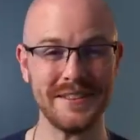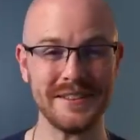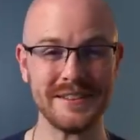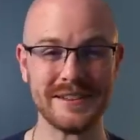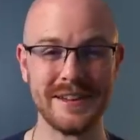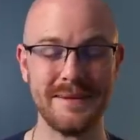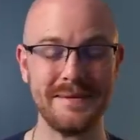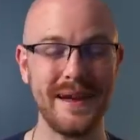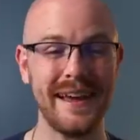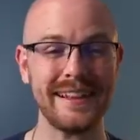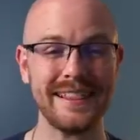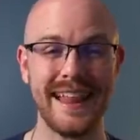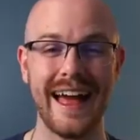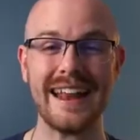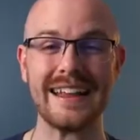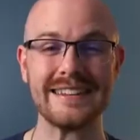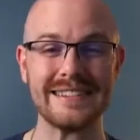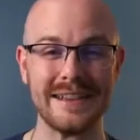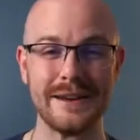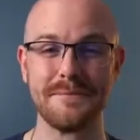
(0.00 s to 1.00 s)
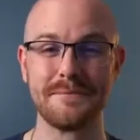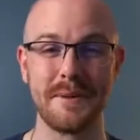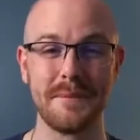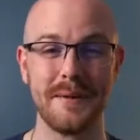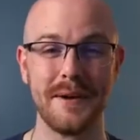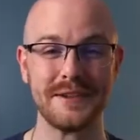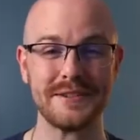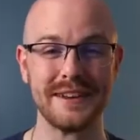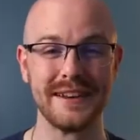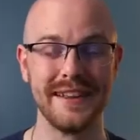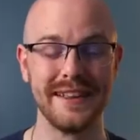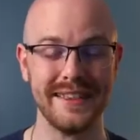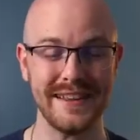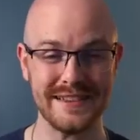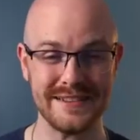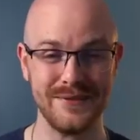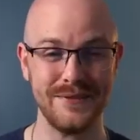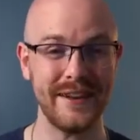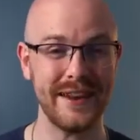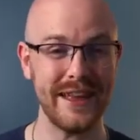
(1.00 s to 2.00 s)
you, there's gonna be a lot of self-promotion in
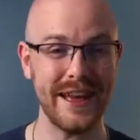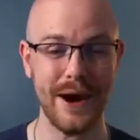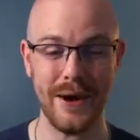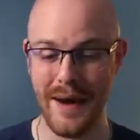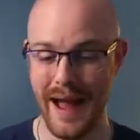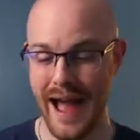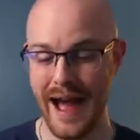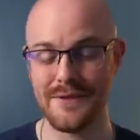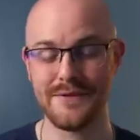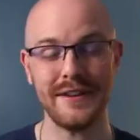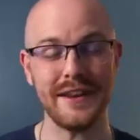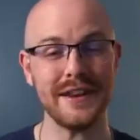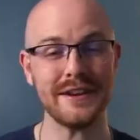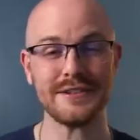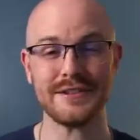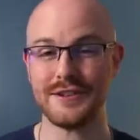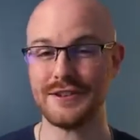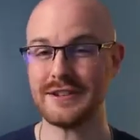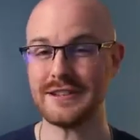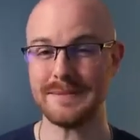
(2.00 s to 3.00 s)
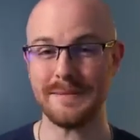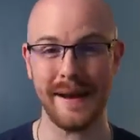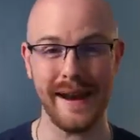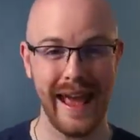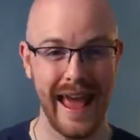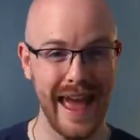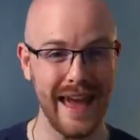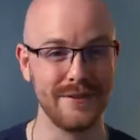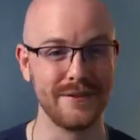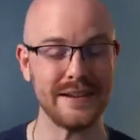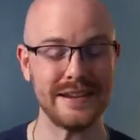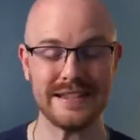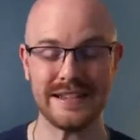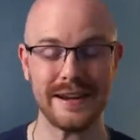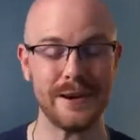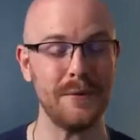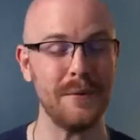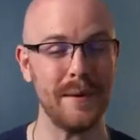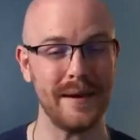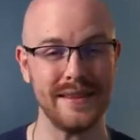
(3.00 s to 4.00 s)
this video. I have videos on just about every
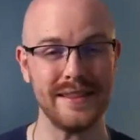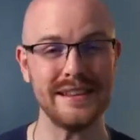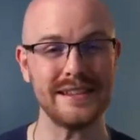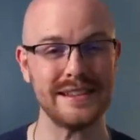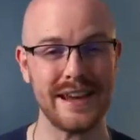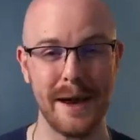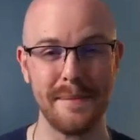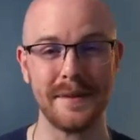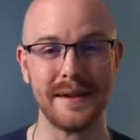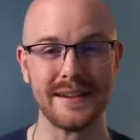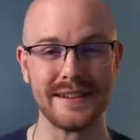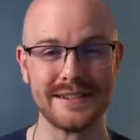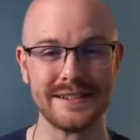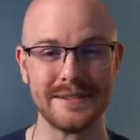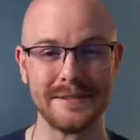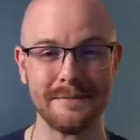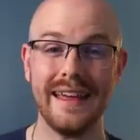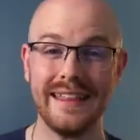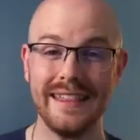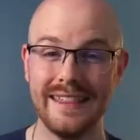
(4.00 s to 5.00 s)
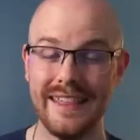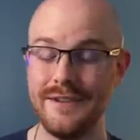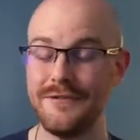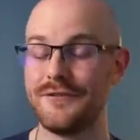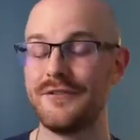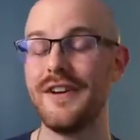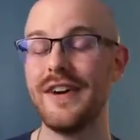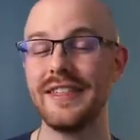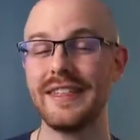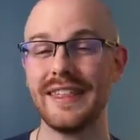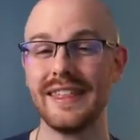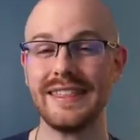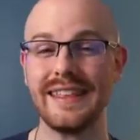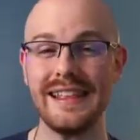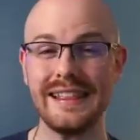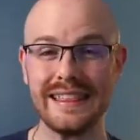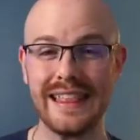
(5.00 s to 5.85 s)
single one of these topics. The fifth and the